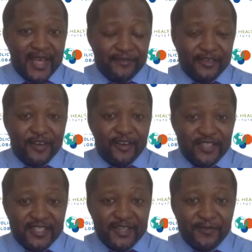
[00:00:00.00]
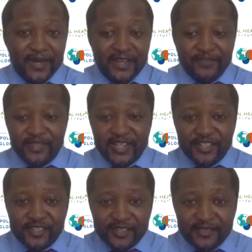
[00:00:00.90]
have a continent-wide
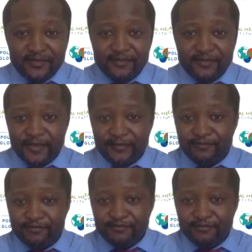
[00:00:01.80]
recession of